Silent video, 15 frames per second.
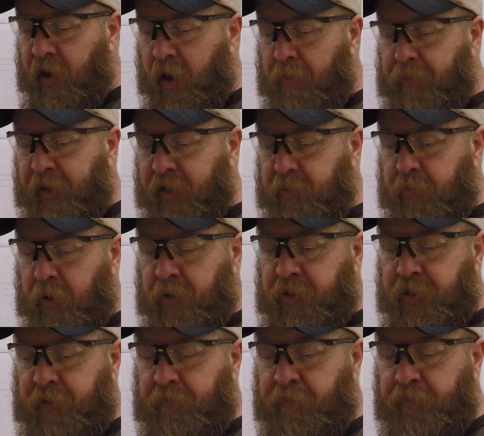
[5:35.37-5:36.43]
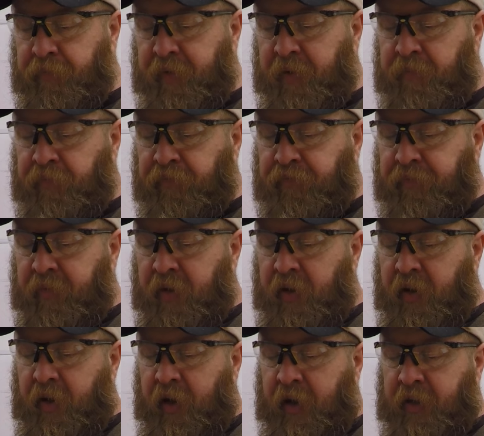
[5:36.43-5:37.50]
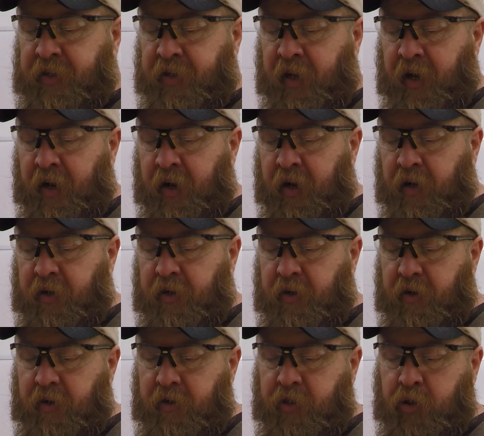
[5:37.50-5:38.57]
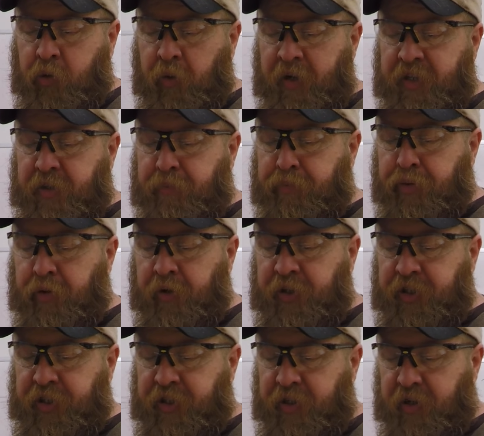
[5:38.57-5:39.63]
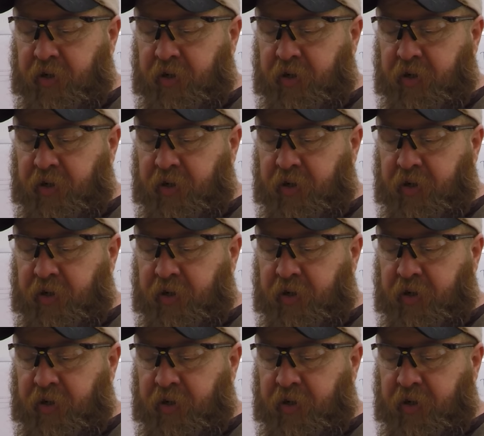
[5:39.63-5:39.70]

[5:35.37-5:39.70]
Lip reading: complex motion. It's a twist, push,